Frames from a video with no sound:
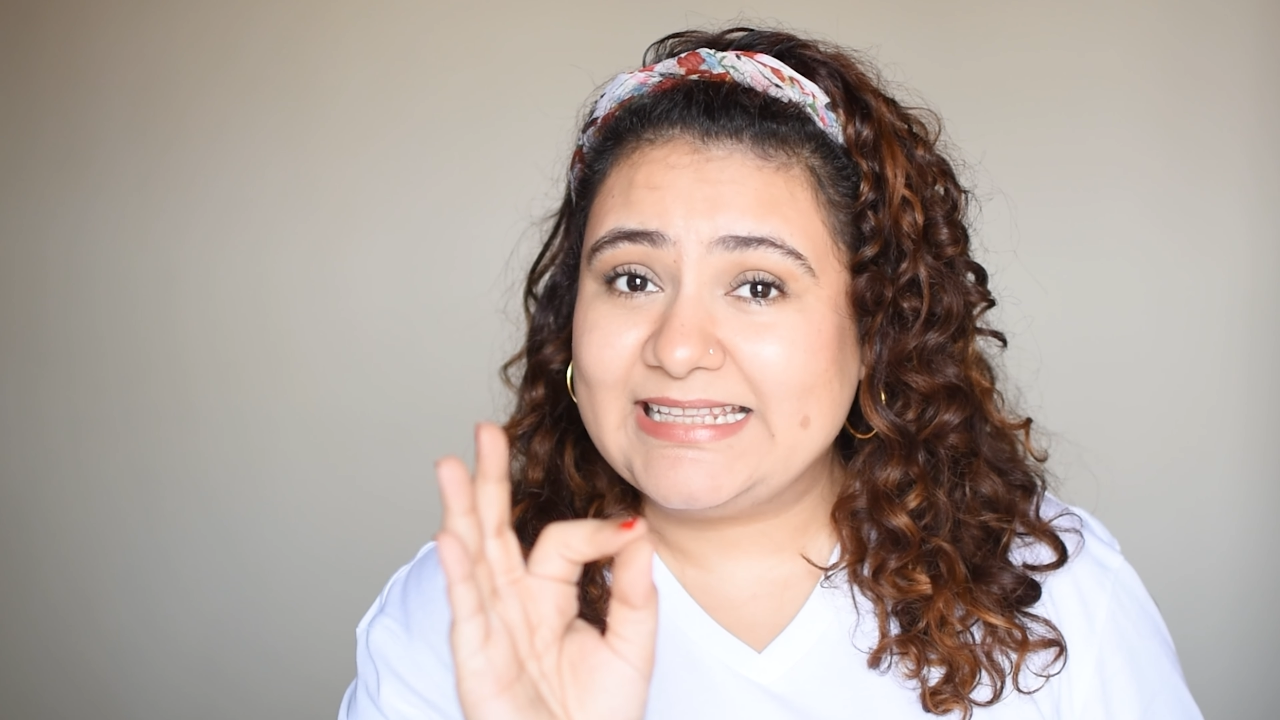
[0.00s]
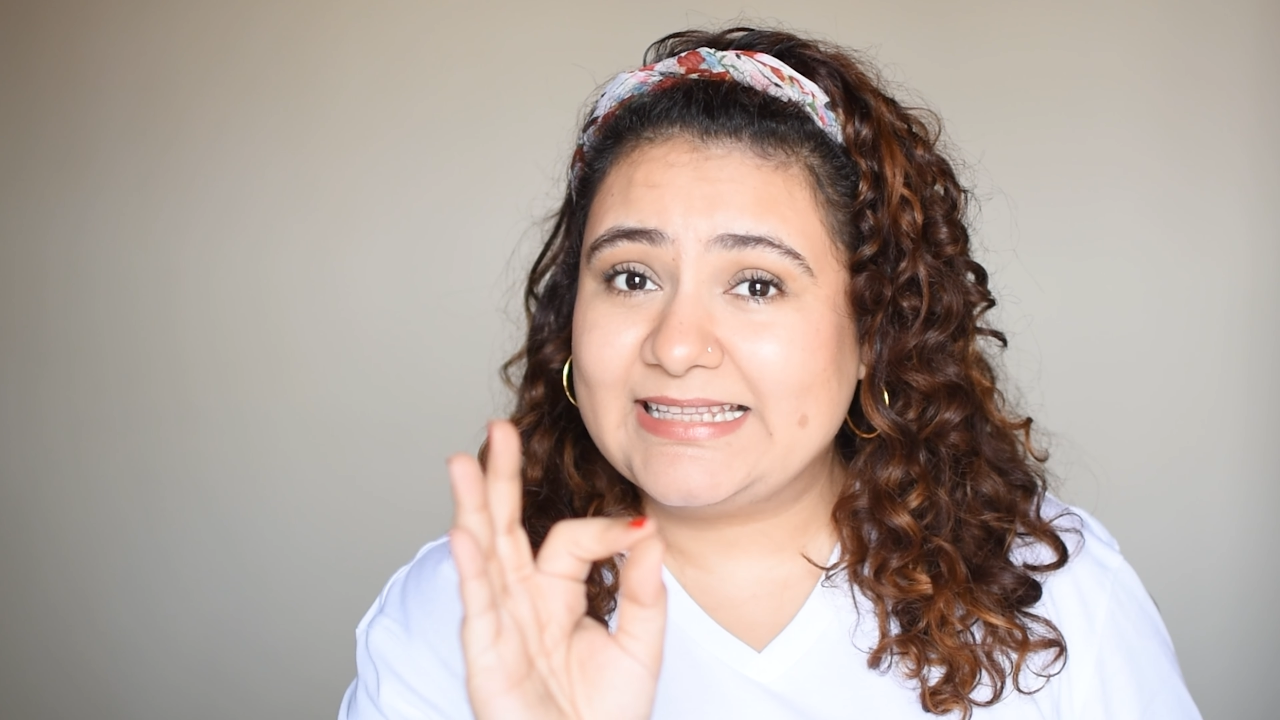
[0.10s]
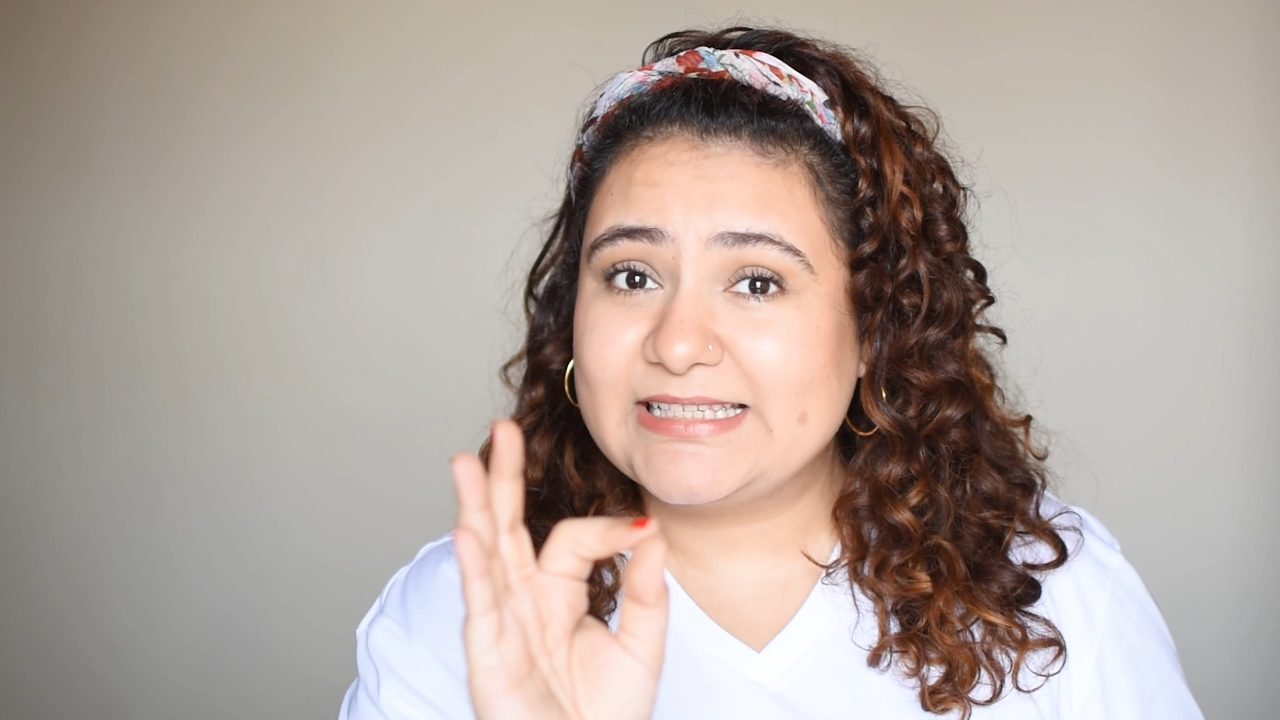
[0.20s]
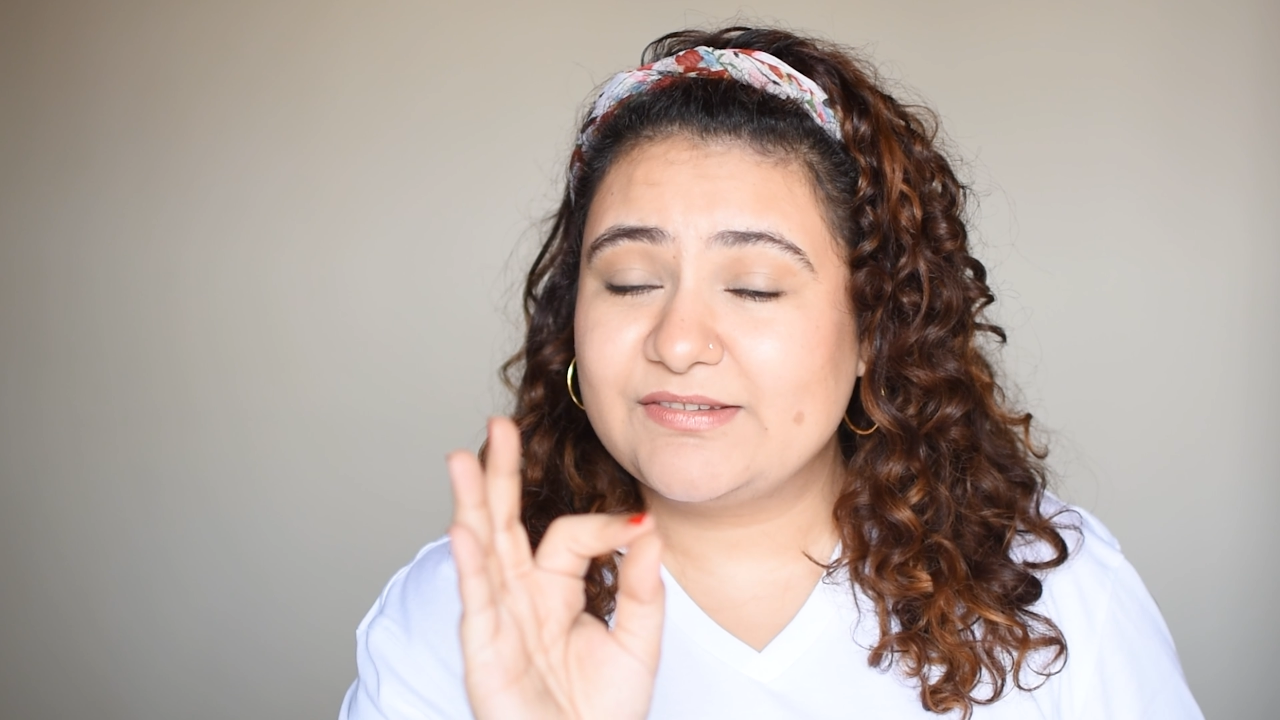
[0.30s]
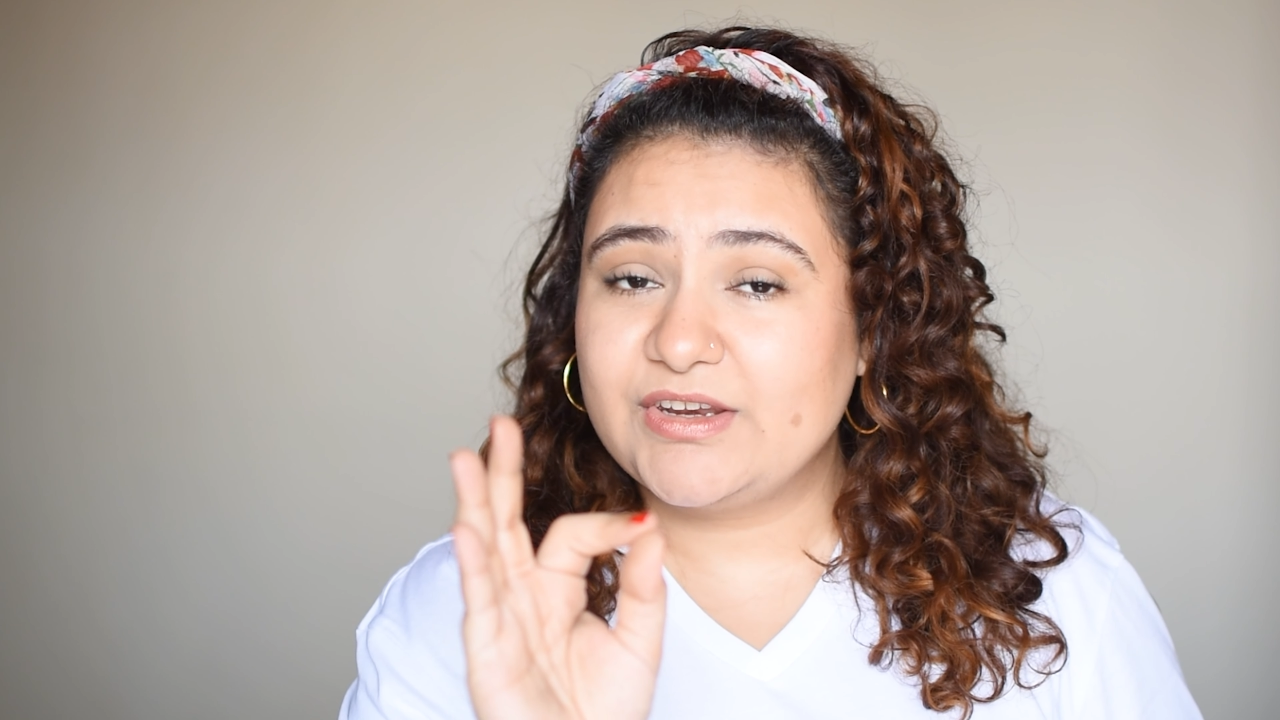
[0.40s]
in
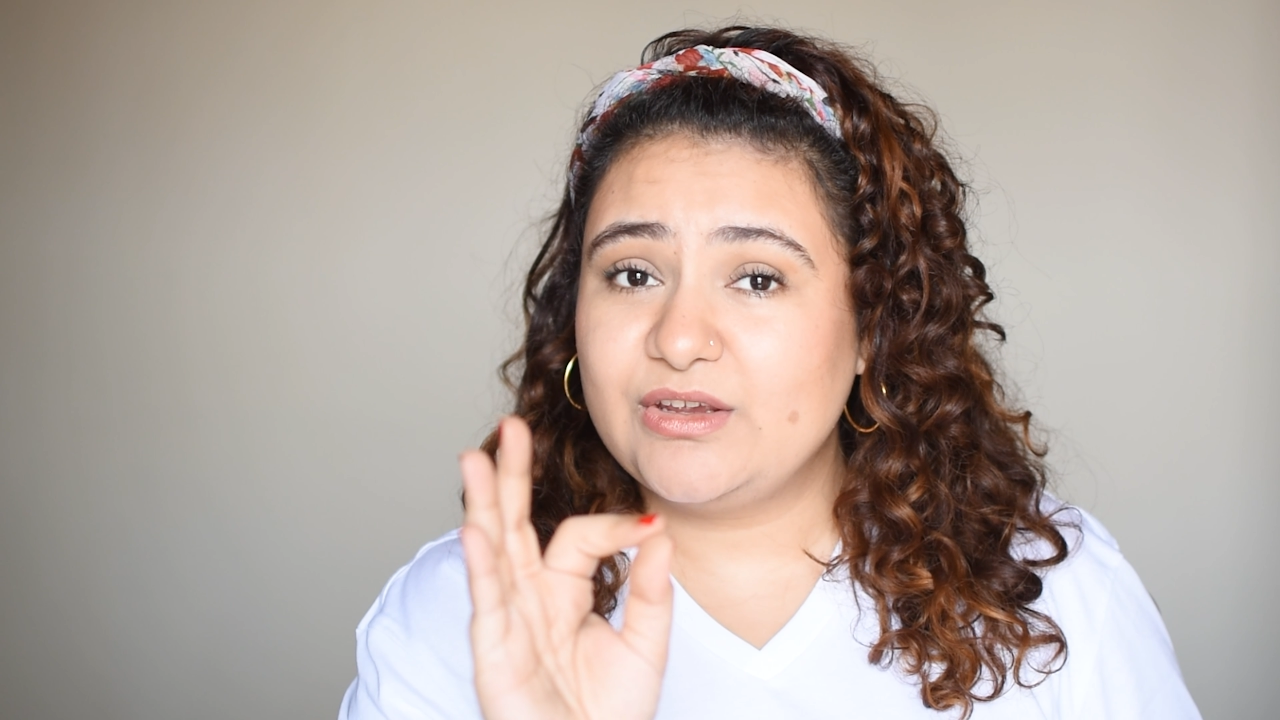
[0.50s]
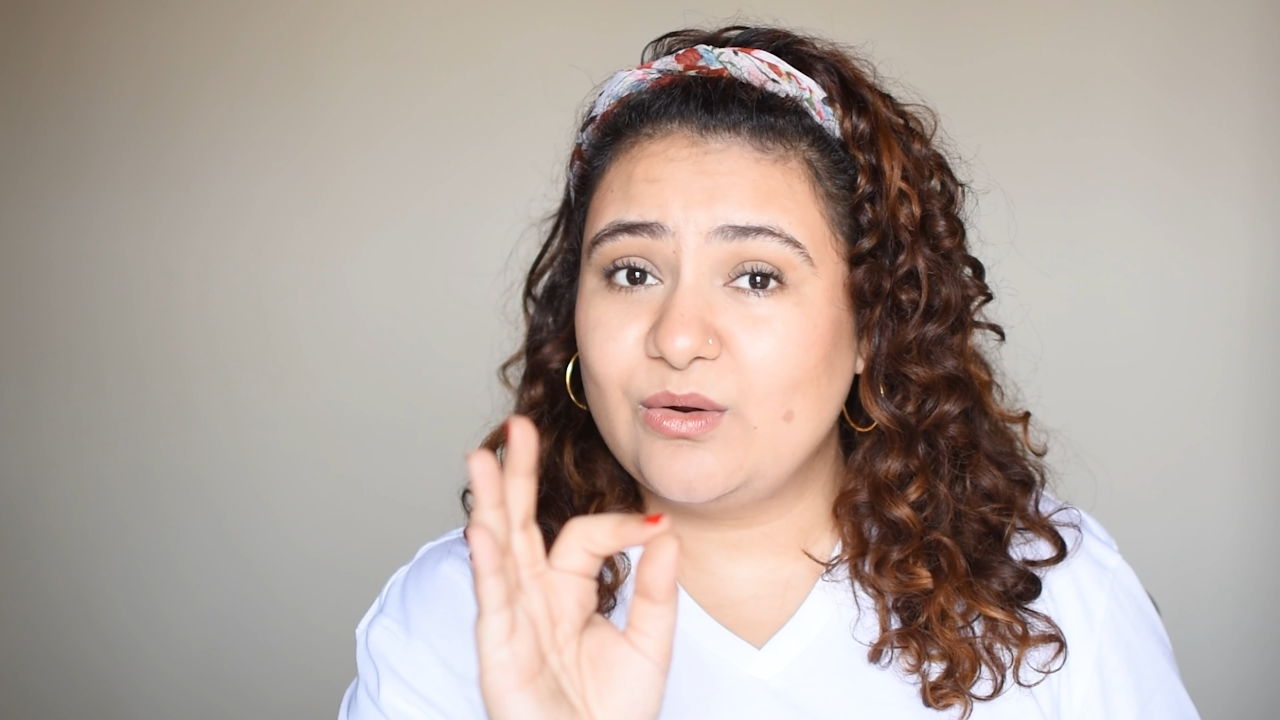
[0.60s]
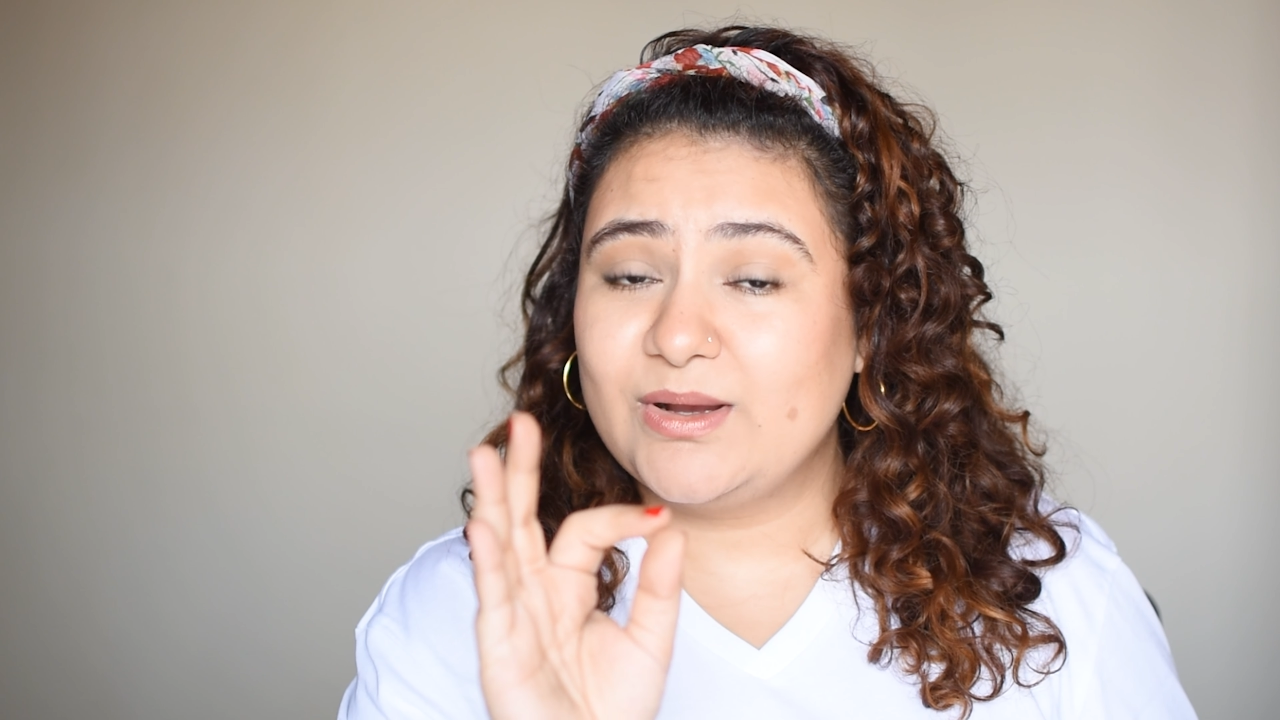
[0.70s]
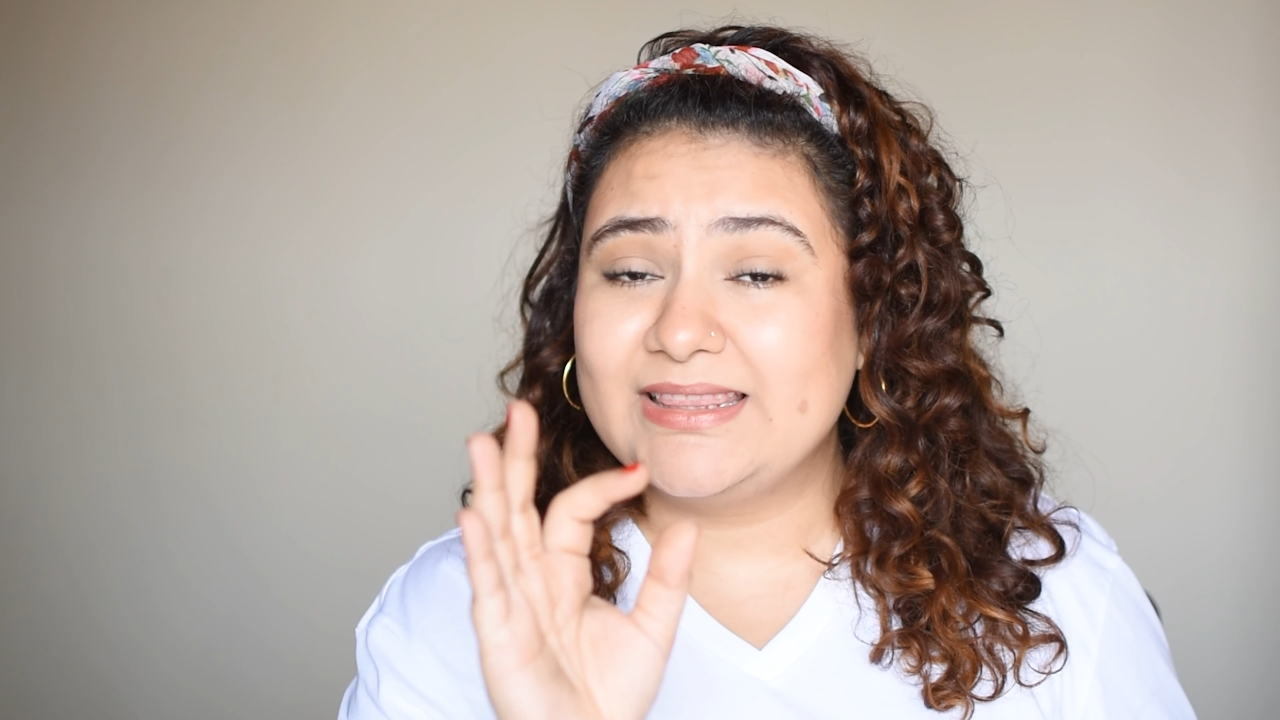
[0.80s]
this video